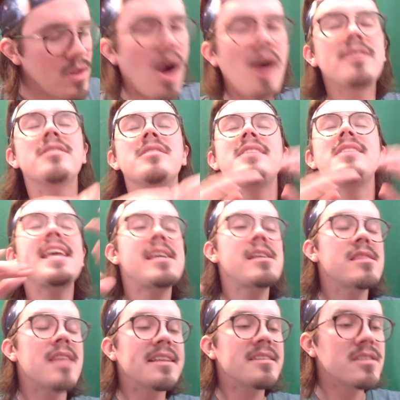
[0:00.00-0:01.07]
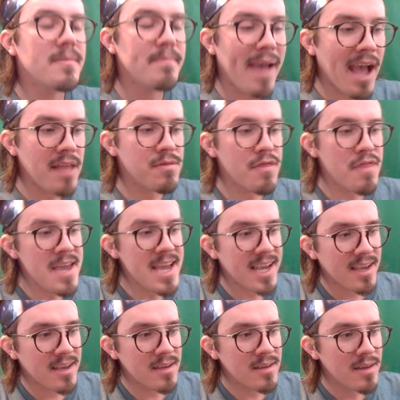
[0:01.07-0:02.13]
Not saying that's a bad
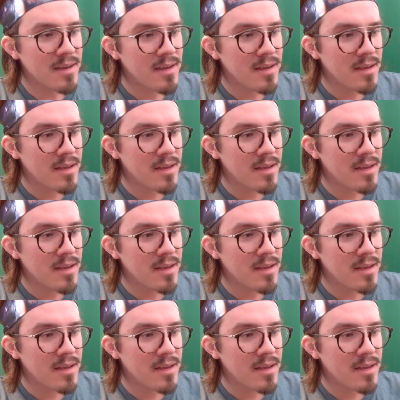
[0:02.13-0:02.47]
thing,